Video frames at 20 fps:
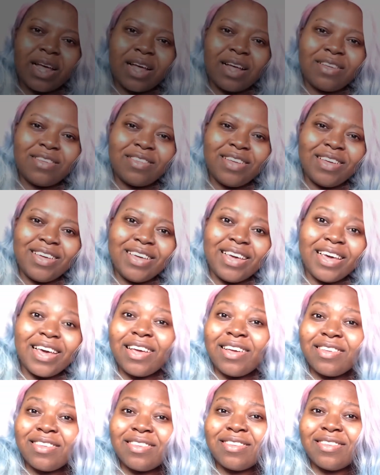guys, in
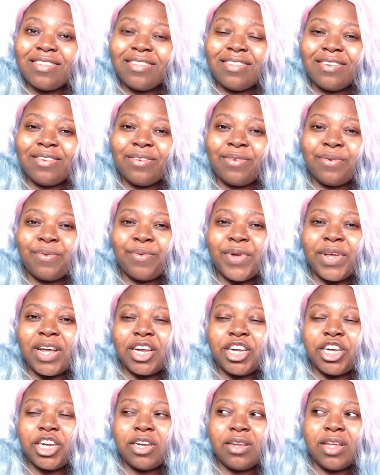case the
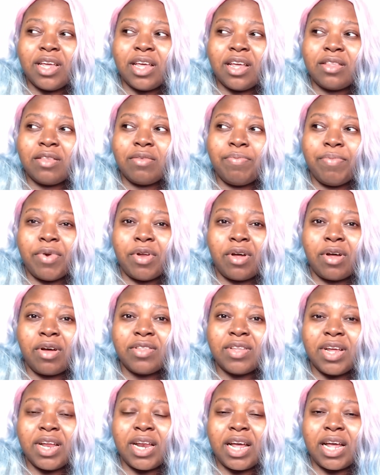reaction gets
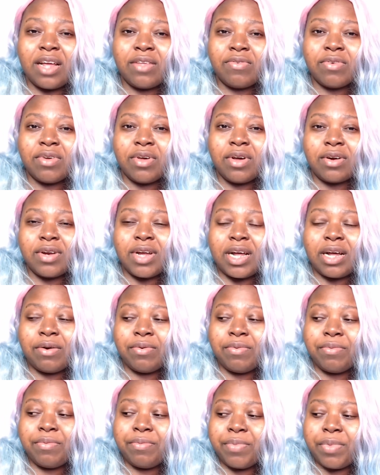blocked and I had to cut
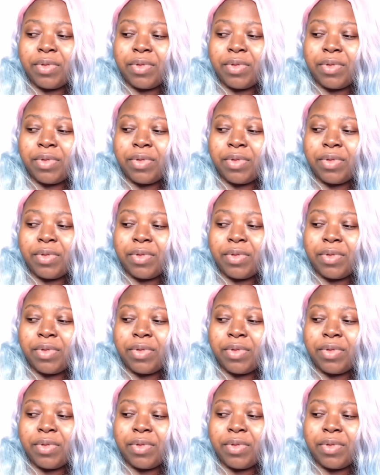out